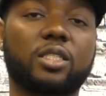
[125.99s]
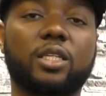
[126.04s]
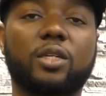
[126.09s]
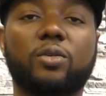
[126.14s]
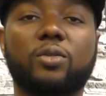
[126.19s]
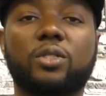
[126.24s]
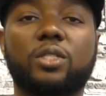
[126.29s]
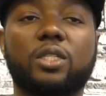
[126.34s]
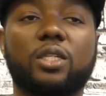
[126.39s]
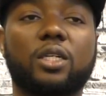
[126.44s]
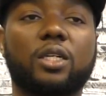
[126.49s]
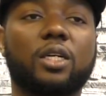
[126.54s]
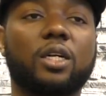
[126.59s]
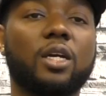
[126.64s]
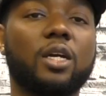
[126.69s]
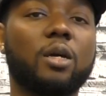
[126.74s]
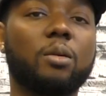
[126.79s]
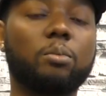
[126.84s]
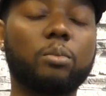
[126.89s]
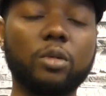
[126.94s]
There was a
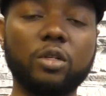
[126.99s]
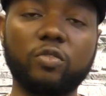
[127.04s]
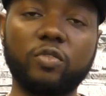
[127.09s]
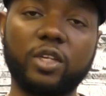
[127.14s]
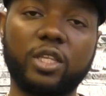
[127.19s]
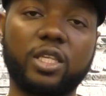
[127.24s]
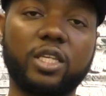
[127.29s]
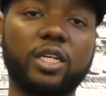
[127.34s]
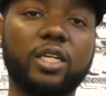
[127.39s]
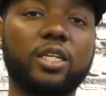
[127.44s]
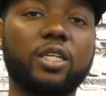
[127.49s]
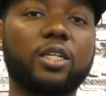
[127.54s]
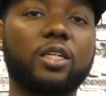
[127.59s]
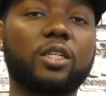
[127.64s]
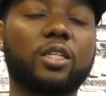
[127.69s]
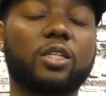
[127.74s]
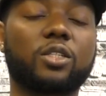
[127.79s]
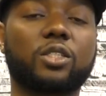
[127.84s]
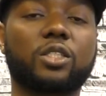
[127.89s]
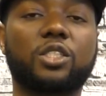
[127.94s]
movie
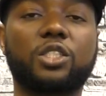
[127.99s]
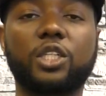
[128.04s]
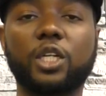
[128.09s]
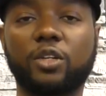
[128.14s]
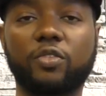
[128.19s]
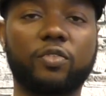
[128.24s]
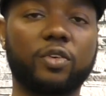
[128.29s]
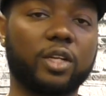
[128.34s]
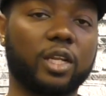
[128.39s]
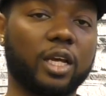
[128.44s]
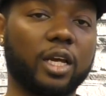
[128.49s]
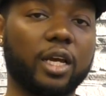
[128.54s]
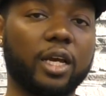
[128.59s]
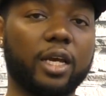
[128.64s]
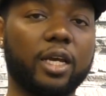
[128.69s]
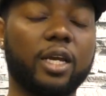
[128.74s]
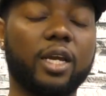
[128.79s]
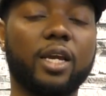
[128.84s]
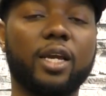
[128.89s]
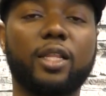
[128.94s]
theater, there's a
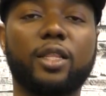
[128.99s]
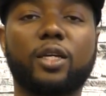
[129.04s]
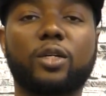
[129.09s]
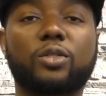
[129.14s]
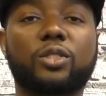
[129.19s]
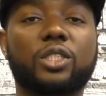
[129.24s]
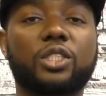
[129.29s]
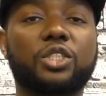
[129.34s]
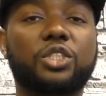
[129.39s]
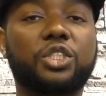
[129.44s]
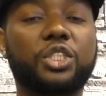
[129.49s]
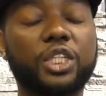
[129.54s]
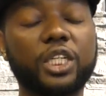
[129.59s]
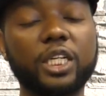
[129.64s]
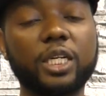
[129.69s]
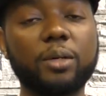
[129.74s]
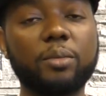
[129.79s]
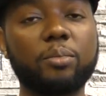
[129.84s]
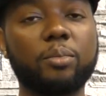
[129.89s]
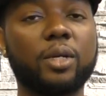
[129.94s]
Chick-fil-A, there's a
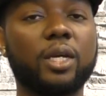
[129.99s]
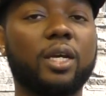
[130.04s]
gym,